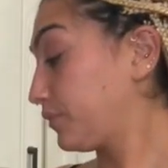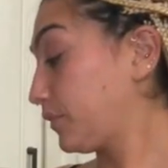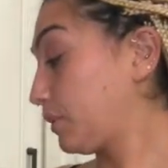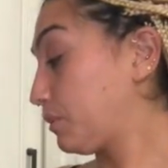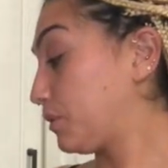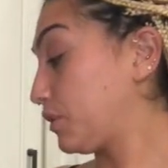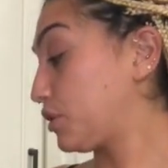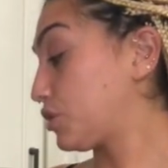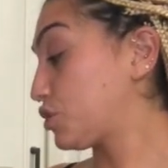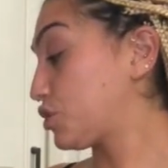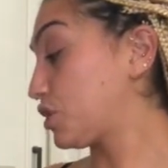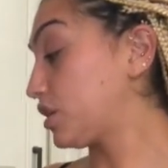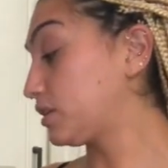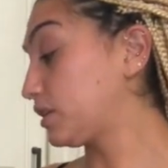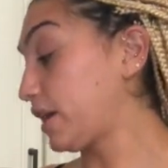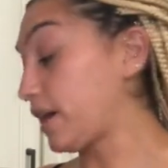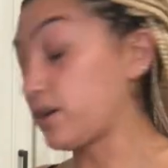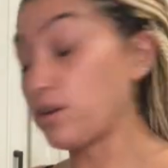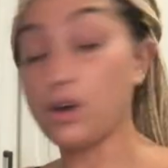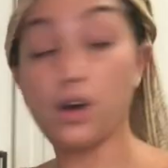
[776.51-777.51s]
I'm gonna shut
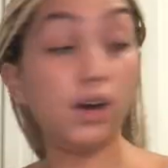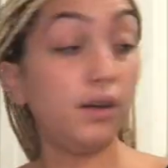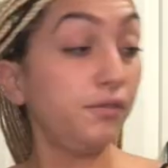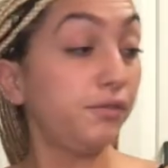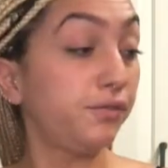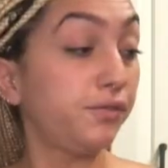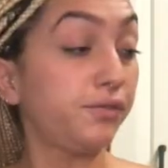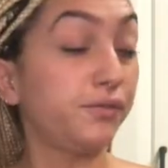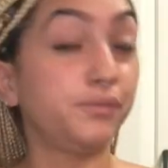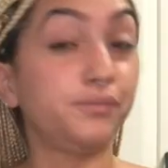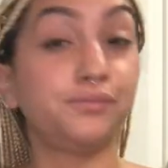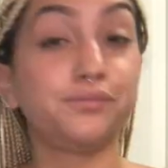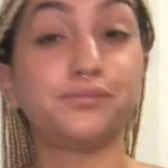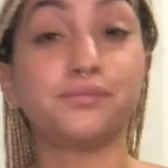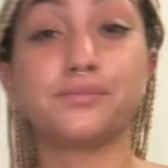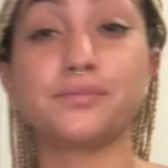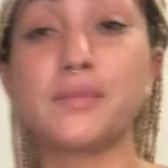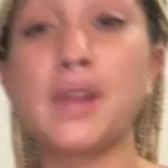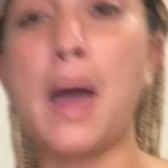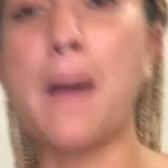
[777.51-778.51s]
that off.
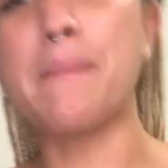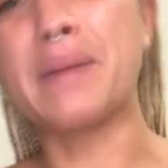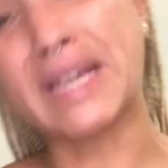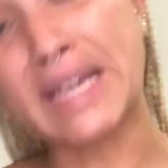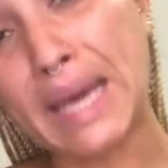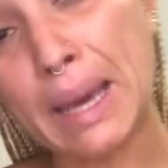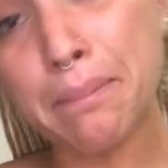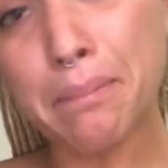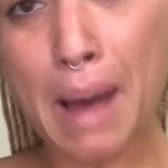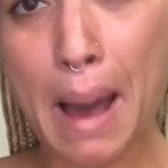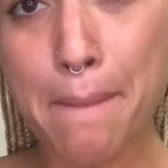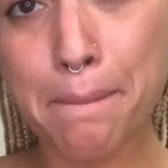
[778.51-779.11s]
I'm gonna get my